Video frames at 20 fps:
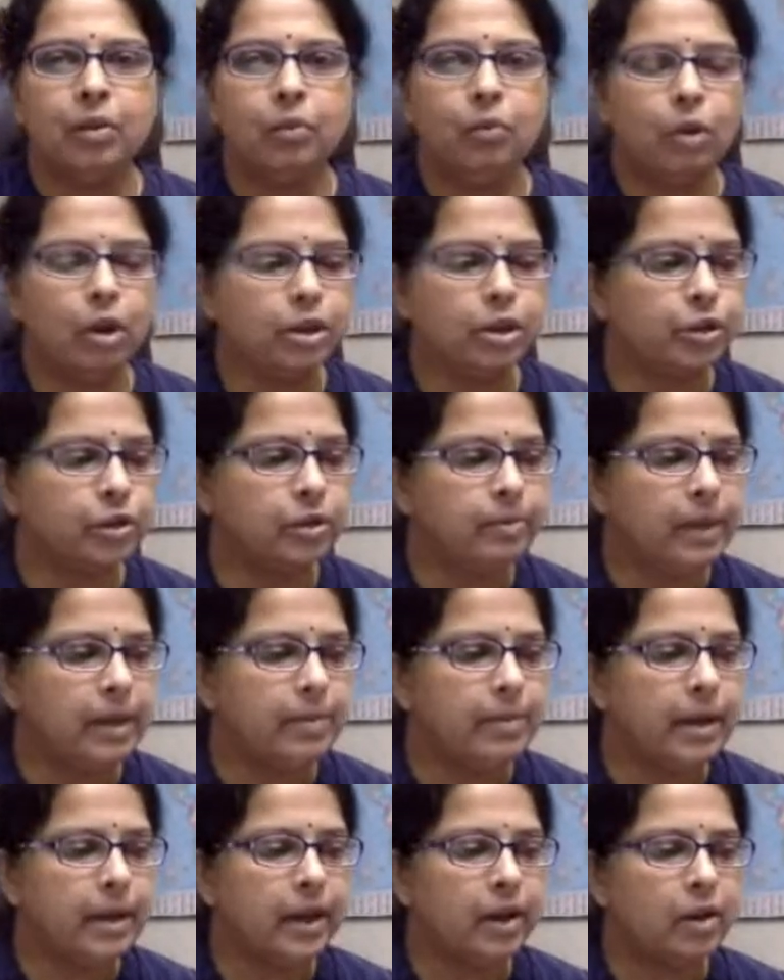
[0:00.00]
What should be
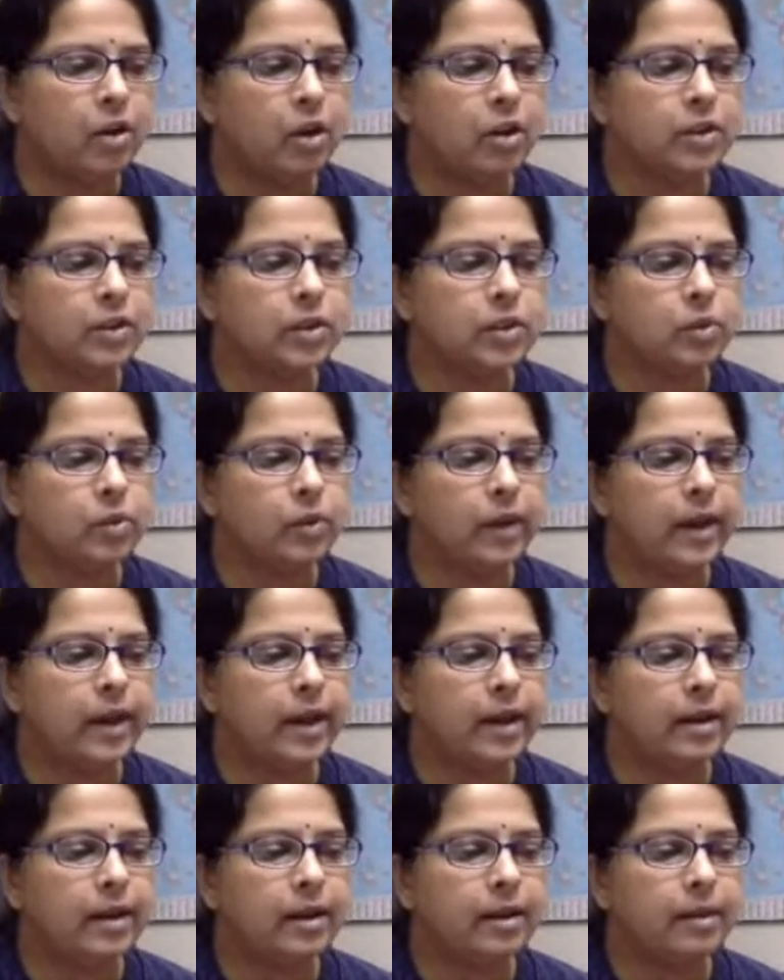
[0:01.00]
my cos
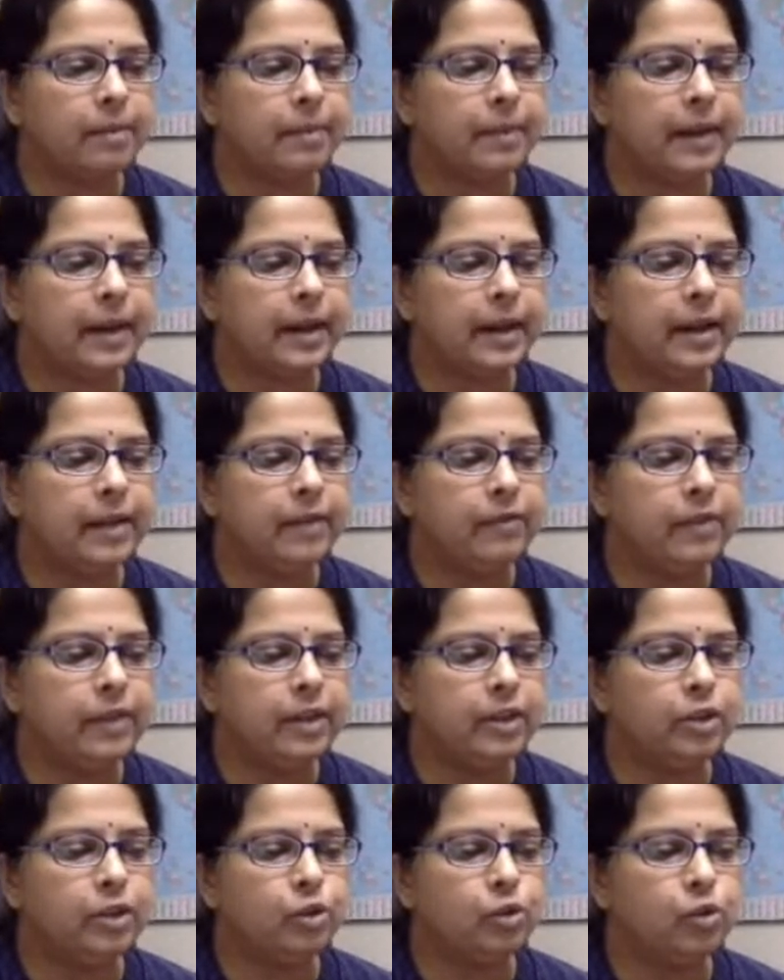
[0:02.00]
square pi
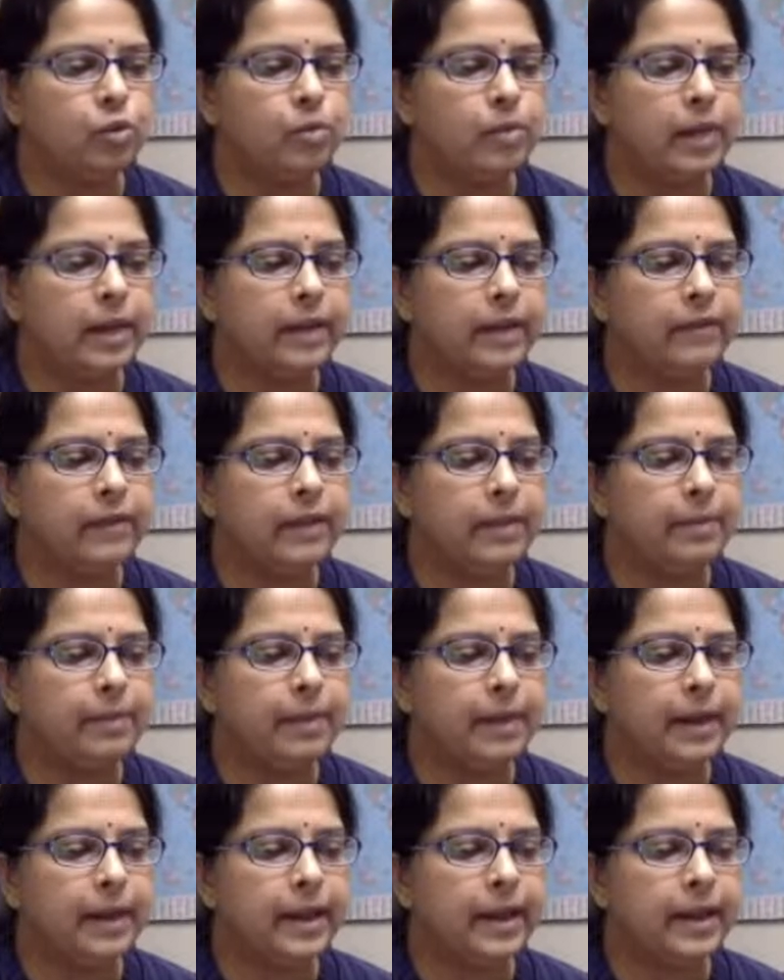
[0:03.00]
V2 by V
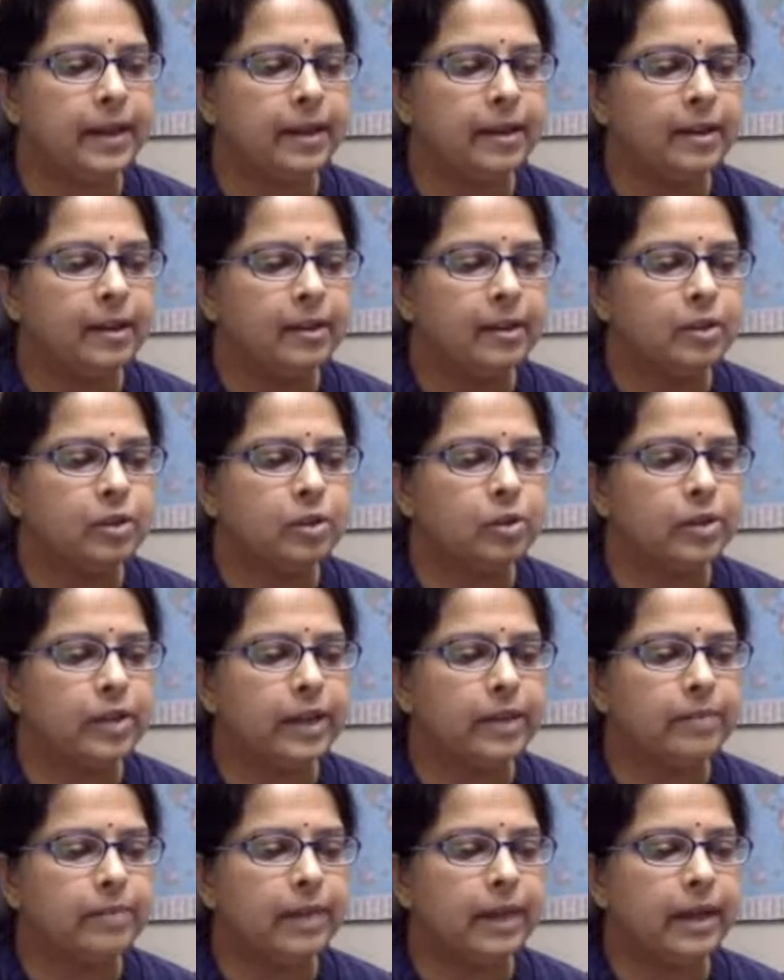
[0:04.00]
pi so
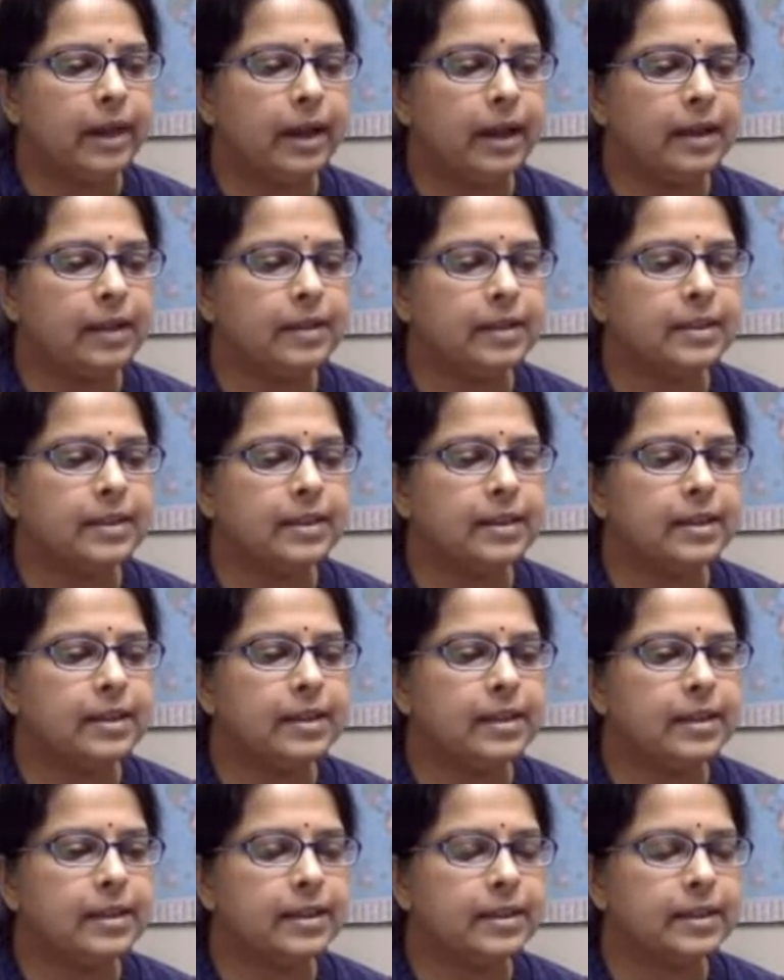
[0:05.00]
that my answer
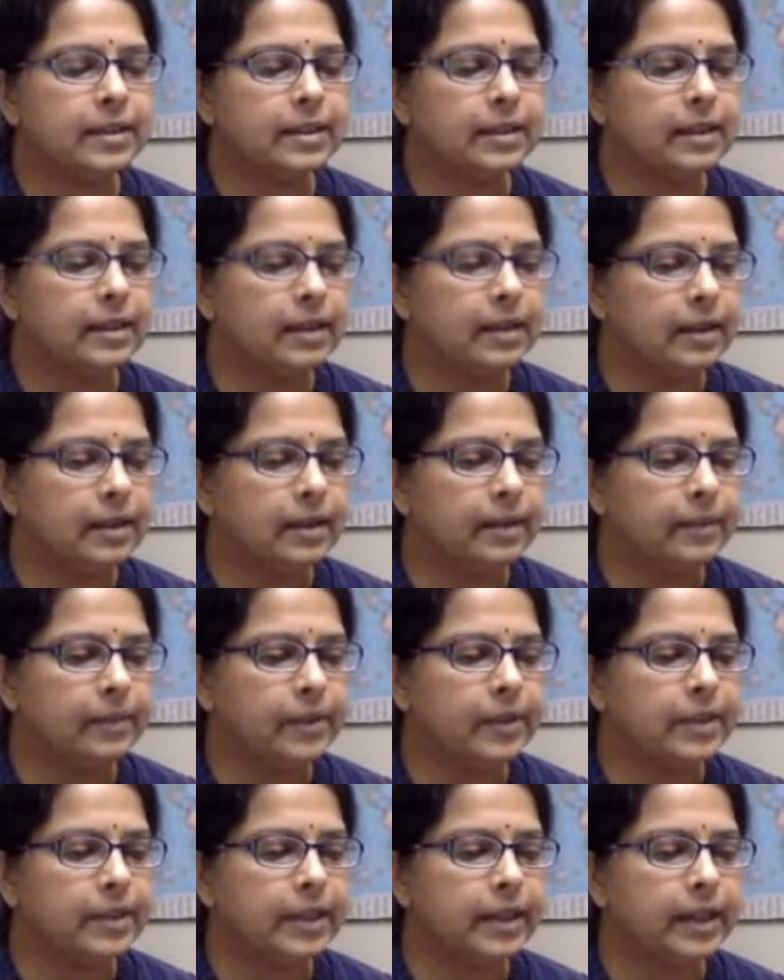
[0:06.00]
is
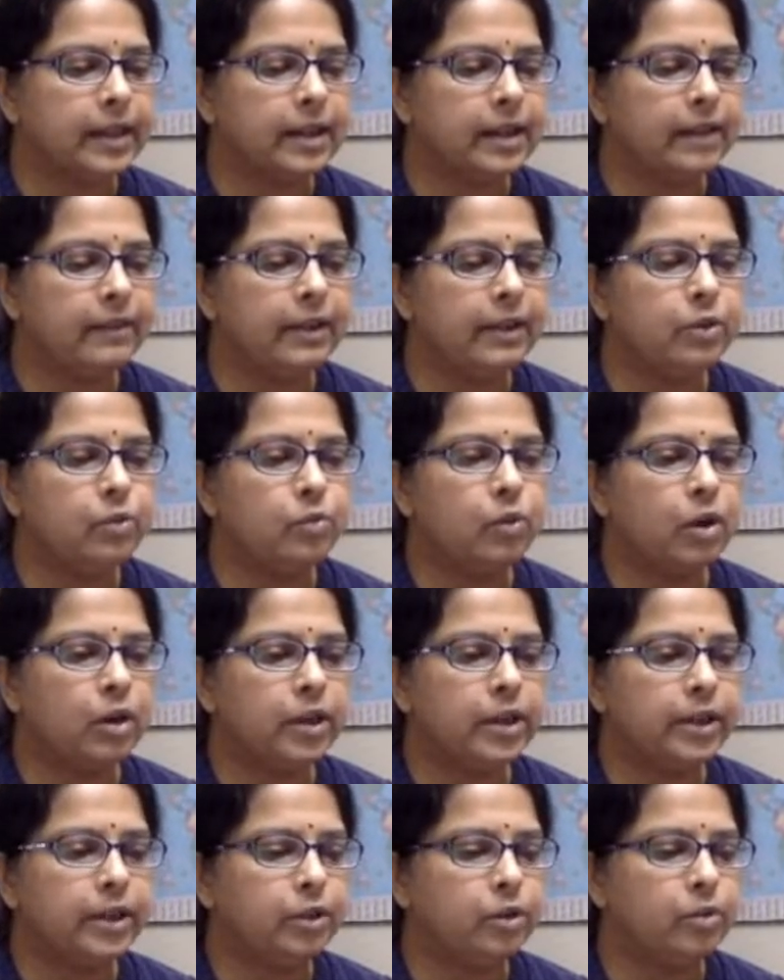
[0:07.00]
the second level you
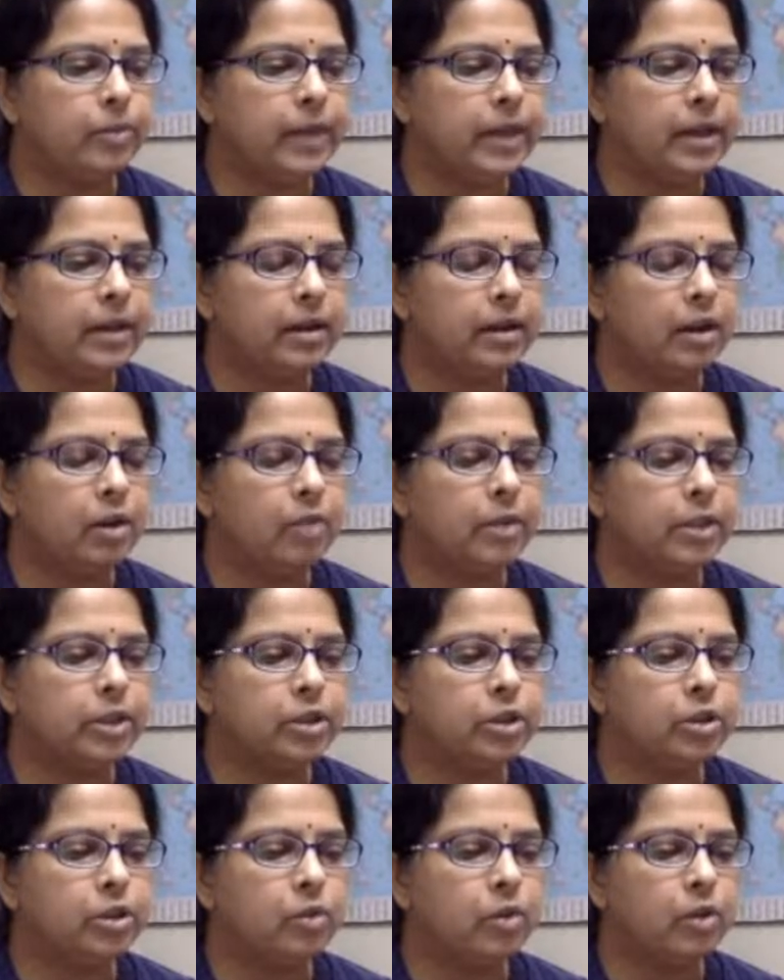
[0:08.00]
want it to be, how much
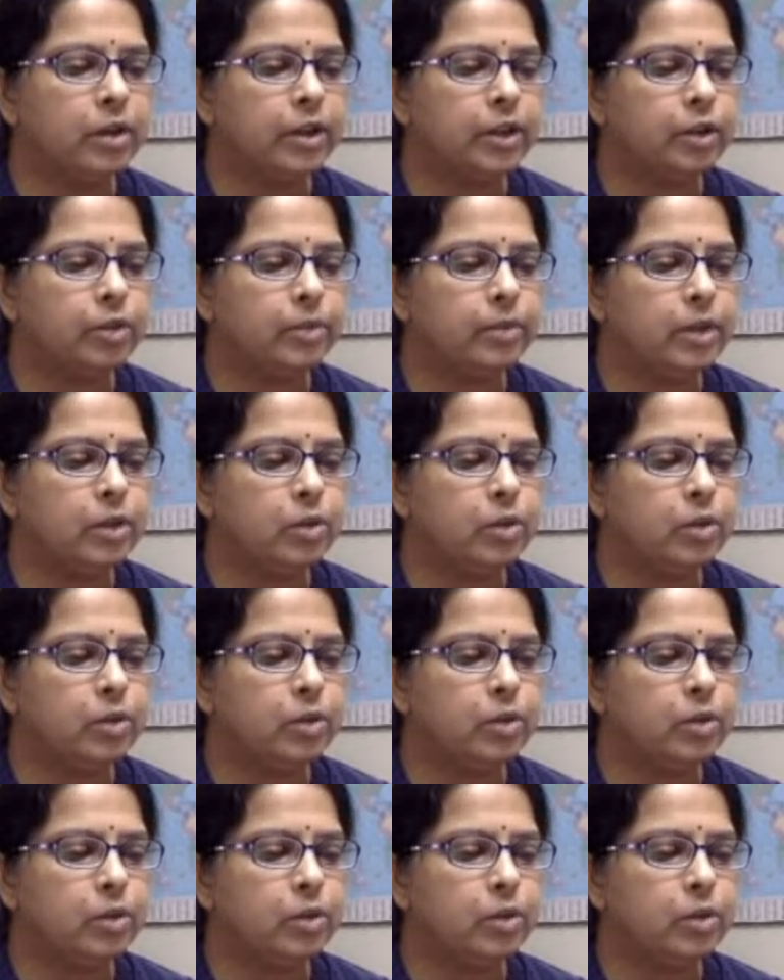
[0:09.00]
do you want it to be?